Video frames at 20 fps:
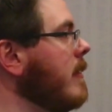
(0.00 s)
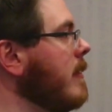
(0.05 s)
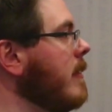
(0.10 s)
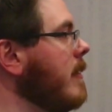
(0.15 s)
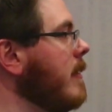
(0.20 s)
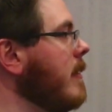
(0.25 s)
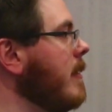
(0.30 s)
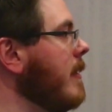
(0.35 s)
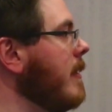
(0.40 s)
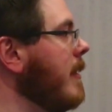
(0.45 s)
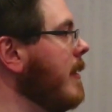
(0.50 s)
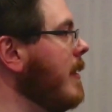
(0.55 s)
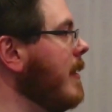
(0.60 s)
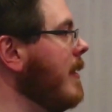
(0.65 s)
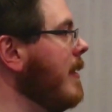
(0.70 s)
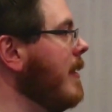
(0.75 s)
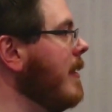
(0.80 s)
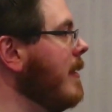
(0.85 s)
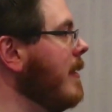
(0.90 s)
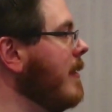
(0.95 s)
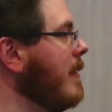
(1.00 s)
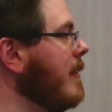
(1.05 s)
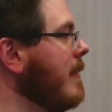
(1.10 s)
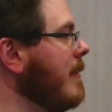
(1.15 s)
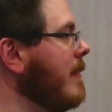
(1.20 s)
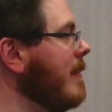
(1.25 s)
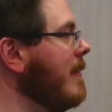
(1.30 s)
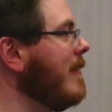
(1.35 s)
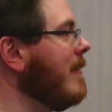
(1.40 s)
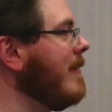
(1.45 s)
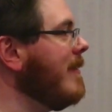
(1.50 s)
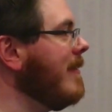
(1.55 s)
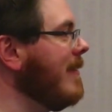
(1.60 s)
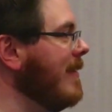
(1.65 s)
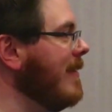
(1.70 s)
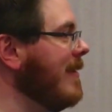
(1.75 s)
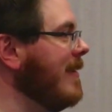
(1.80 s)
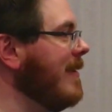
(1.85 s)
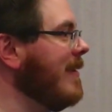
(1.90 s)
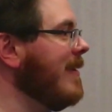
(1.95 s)

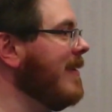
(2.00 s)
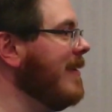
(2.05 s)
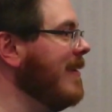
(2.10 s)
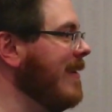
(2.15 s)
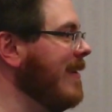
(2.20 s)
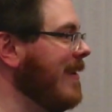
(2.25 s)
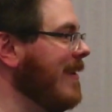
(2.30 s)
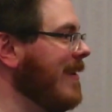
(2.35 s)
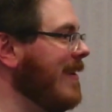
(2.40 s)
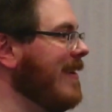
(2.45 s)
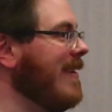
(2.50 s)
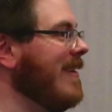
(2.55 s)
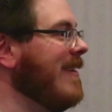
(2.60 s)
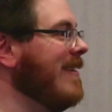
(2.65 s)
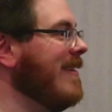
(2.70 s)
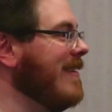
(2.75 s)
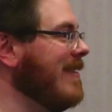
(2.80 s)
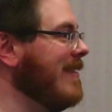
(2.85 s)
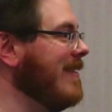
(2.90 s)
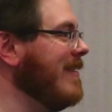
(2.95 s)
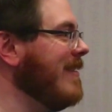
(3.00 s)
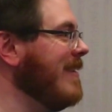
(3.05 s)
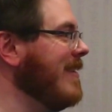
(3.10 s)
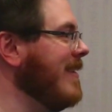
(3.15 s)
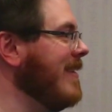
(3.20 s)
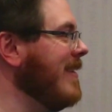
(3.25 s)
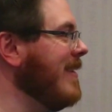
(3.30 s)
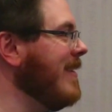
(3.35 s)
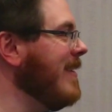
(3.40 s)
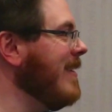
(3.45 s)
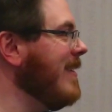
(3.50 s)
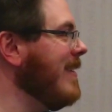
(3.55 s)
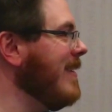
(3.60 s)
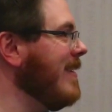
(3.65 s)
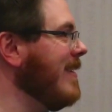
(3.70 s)
(silent)